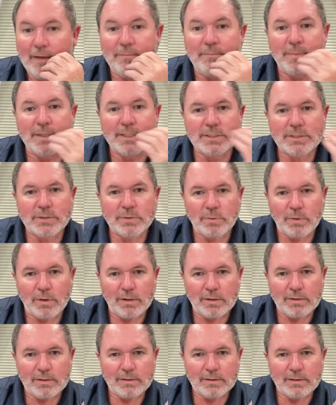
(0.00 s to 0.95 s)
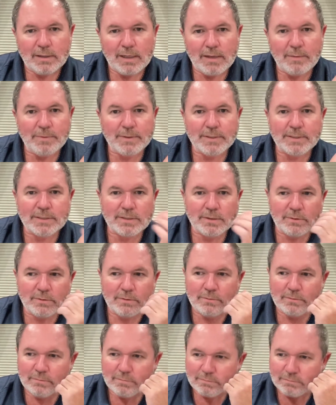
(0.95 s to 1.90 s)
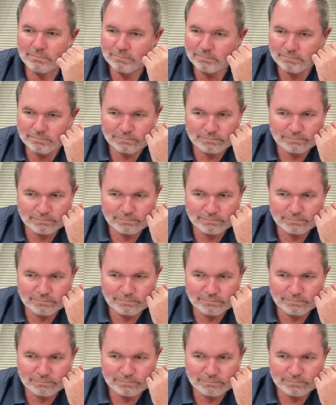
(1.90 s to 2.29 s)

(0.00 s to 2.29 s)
I've missed you all. I've been so